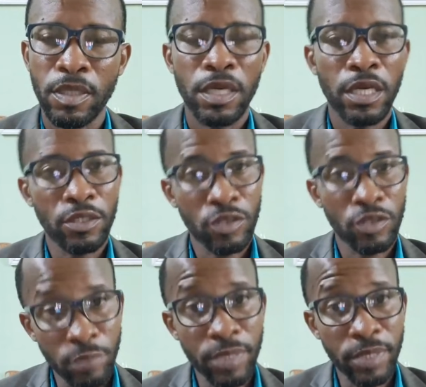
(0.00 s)
It
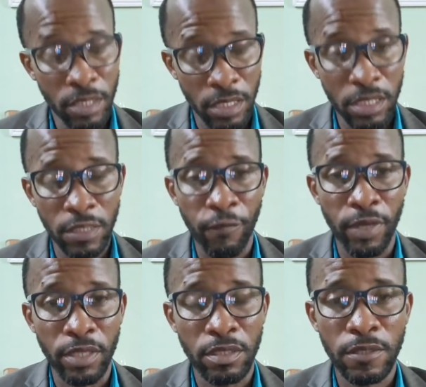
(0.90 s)
could be in his
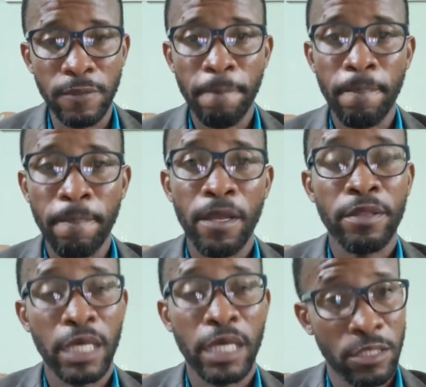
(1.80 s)
defense
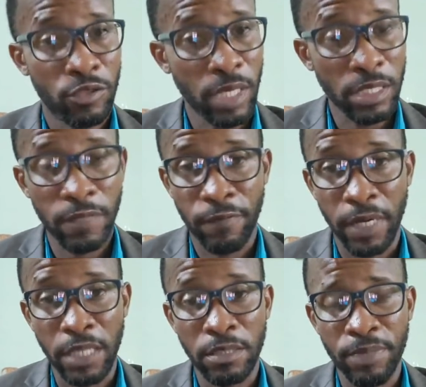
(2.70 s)
that he tried to
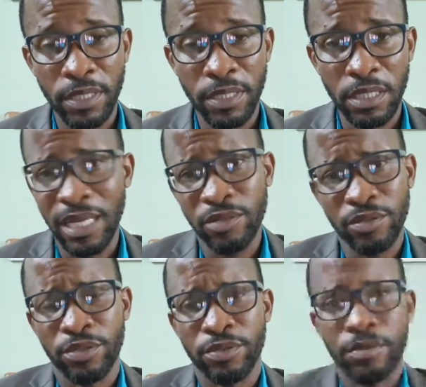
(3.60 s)
advise the president, I don't
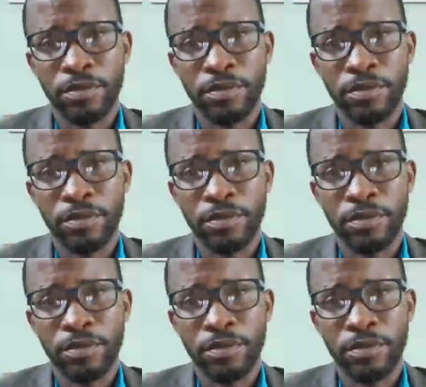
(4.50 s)
know,